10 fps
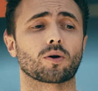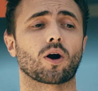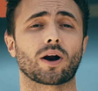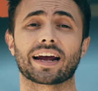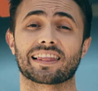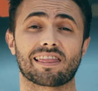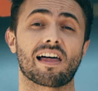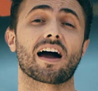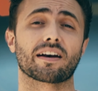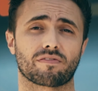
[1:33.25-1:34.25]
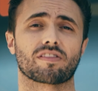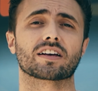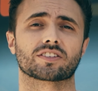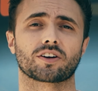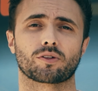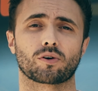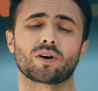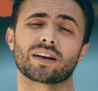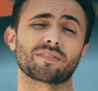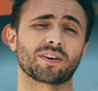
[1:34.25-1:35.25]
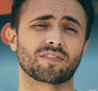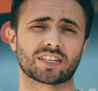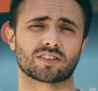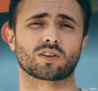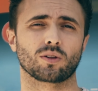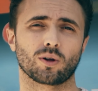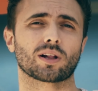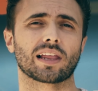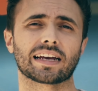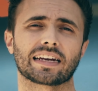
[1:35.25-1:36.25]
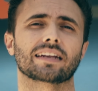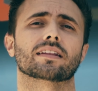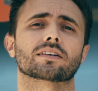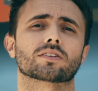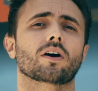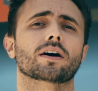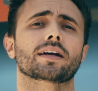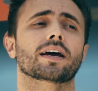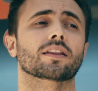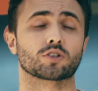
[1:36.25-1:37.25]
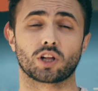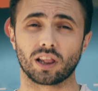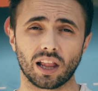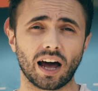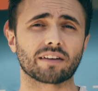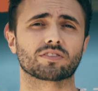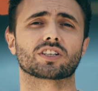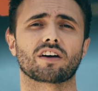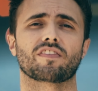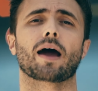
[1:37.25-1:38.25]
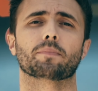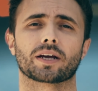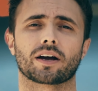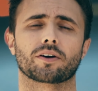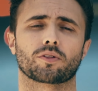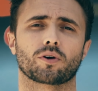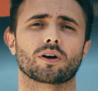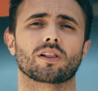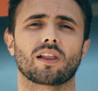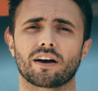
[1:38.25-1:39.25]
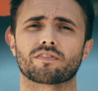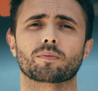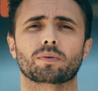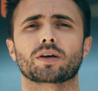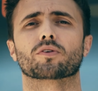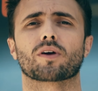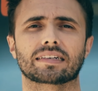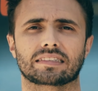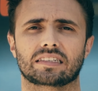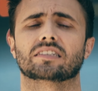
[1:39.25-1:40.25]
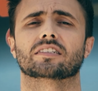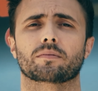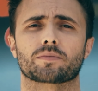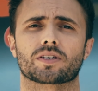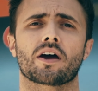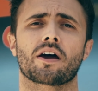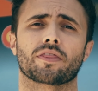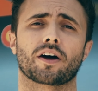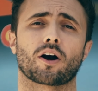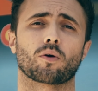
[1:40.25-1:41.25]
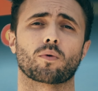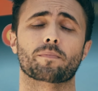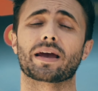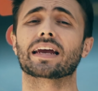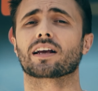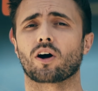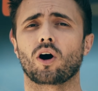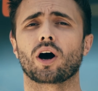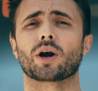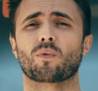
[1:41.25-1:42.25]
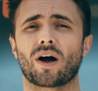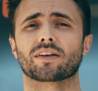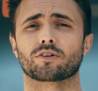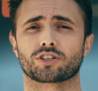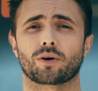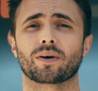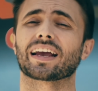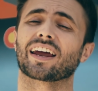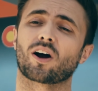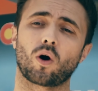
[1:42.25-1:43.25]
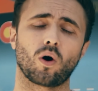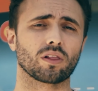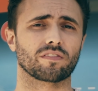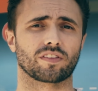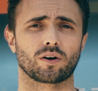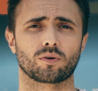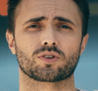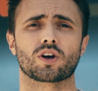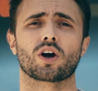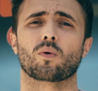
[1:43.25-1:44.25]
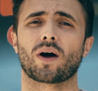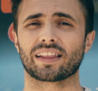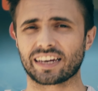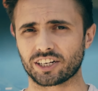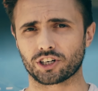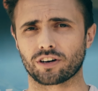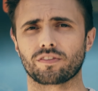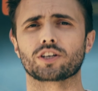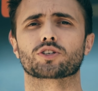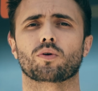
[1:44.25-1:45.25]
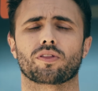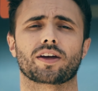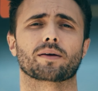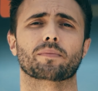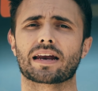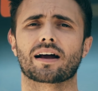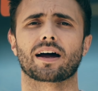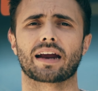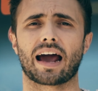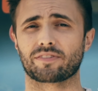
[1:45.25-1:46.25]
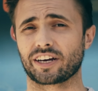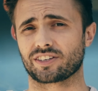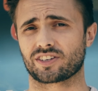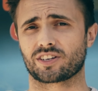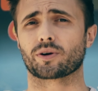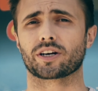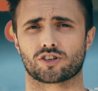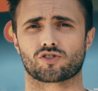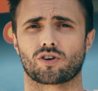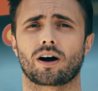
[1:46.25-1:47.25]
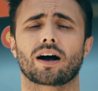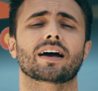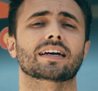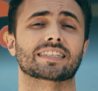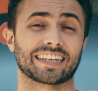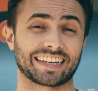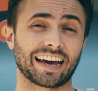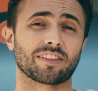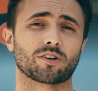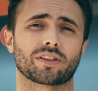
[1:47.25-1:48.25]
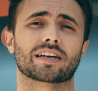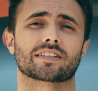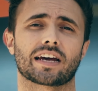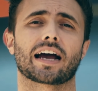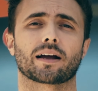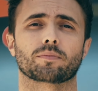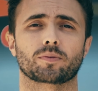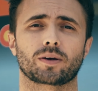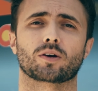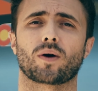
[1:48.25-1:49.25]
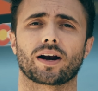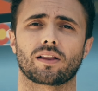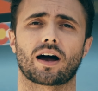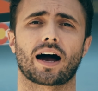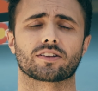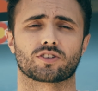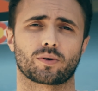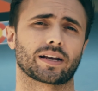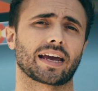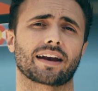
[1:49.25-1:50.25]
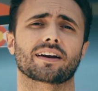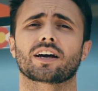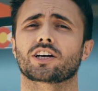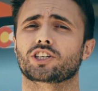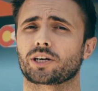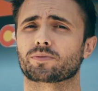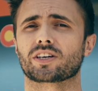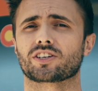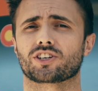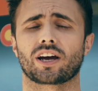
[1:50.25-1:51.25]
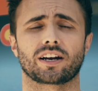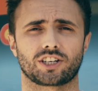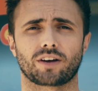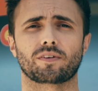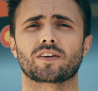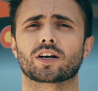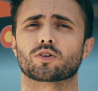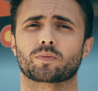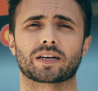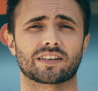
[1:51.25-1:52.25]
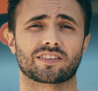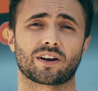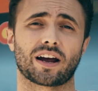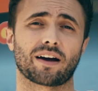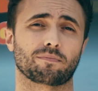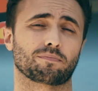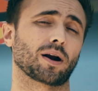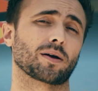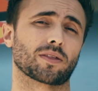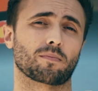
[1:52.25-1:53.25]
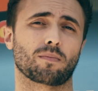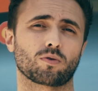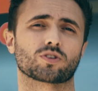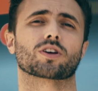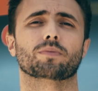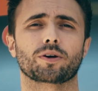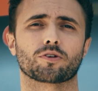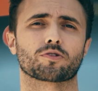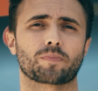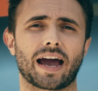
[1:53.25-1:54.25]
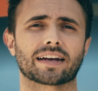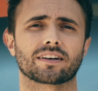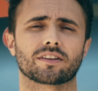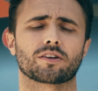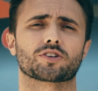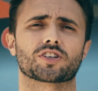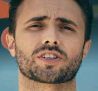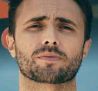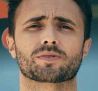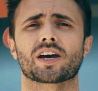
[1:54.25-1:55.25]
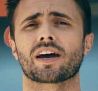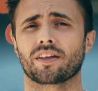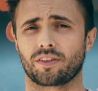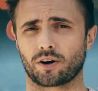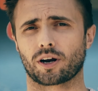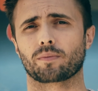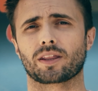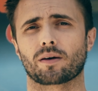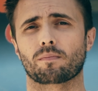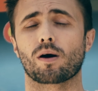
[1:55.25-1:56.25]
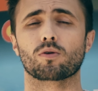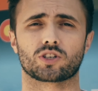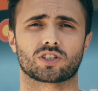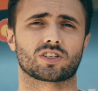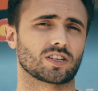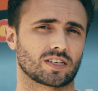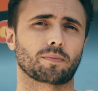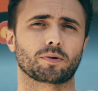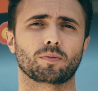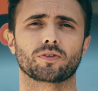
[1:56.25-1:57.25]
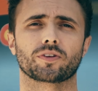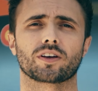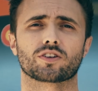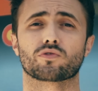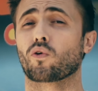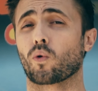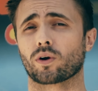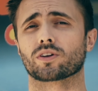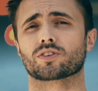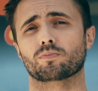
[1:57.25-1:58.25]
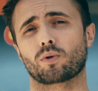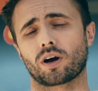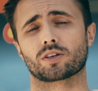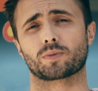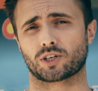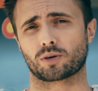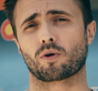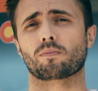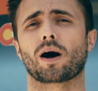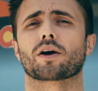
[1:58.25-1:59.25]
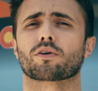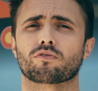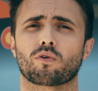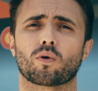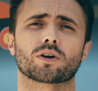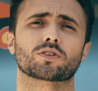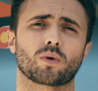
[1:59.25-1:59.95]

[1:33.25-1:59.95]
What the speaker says: are a lot of things under the hood. Even if it doesn't look like anything's on, there's a lot of stuff happening under the hood, a lot of computerized systems that are remaining on while you're towing, and all of those, while each individual thing may not have a serious draw, together they stack up to be quite a lot. So again, GMC and Chevy vehicles, because they have probably the most computers packed into their systems, they're going to be the most susceptible to this. Fords, especially more modern Fords,